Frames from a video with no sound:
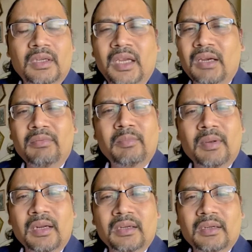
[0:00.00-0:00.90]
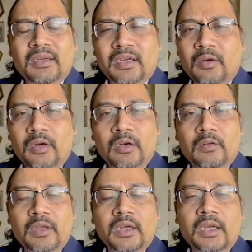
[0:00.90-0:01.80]
He helped me park. I got out of
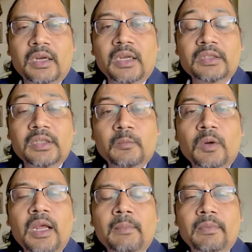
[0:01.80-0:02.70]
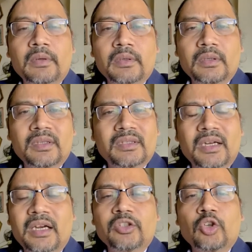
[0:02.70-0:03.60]
the car, asked him, What happened? He said,
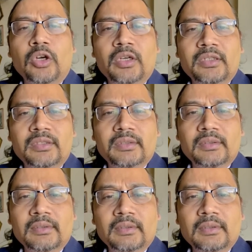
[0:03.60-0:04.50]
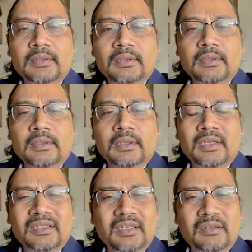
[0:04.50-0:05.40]
I had jaundice.
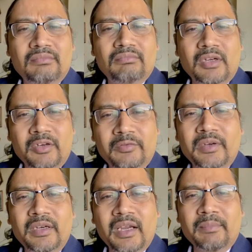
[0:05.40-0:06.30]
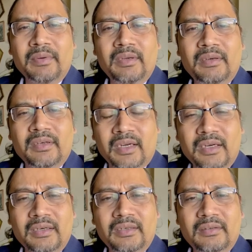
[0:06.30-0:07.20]
I said, Are you feeling happy?
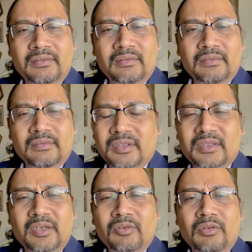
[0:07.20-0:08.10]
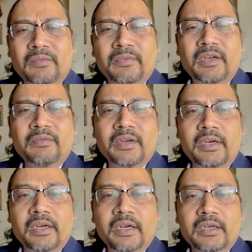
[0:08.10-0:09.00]
Tired? He said, No, I'm feeling very
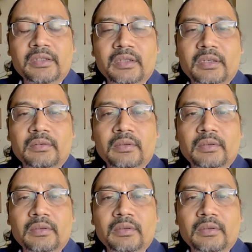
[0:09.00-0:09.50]
tired, sir.